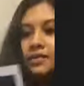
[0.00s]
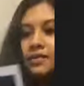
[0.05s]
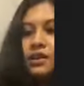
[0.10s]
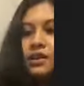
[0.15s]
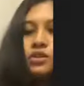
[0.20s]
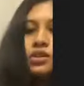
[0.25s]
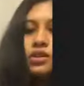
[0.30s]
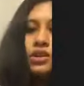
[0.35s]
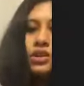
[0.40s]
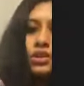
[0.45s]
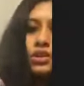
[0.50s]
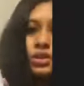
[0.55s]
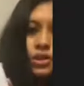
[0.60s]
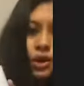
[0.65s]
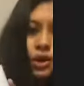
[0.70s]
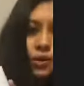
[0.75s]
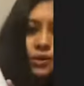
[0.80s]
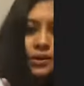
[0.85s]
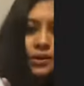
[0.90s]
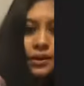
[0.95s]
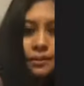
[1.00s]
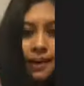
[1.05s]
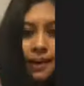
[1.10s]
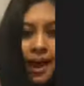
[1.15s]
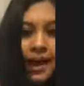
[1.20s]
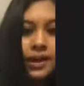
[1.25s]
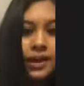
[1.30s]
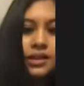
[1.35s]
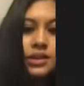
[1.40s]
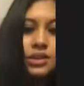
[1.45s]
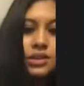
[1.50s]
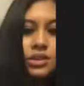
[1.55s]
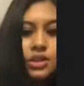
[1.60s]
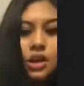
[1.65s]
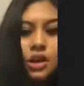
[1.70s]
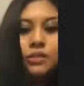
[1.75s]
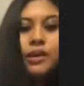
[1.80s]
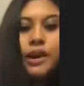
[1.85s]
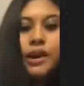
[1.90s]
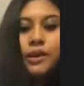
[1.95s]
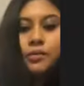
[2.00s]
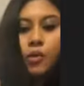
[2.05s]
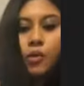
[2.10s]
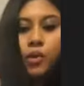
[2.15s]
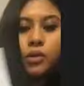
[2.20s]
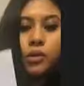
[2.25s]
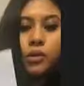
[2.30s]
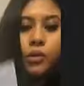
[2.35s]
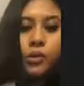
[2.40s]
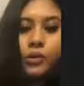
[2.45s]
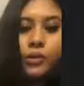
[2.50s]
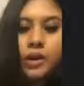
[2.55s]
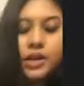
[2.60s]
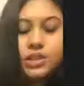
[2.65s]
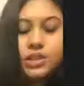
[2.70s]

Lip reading: and then you can just go in the back and start writing more loyal